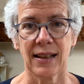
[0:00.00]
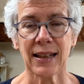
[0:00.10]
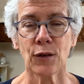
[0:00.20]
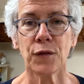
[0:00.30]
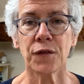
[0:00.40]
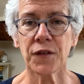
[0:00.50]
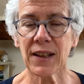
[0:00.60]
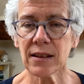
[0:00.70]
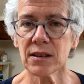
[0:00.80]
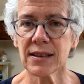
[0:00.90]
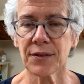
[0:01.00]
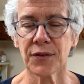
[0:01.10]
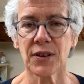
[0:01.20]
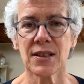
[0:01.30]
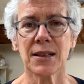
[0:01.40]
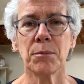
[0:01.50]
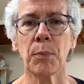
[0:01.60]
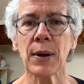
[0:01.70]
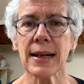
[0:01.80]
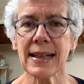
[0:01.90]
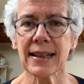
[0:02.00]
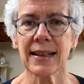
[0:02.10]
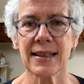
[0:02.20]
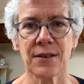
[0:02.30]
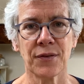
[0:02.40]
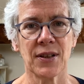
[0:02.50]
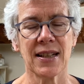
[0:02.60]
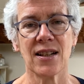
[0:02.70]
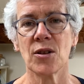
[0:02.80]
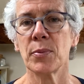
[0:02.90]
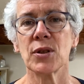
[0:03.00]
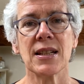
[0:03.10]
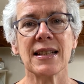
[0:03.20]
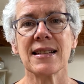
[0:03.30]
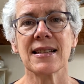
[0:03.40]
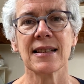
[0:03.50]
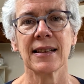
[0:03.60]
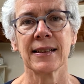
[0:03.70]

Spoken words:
It'll feel different, completely different in our bodies.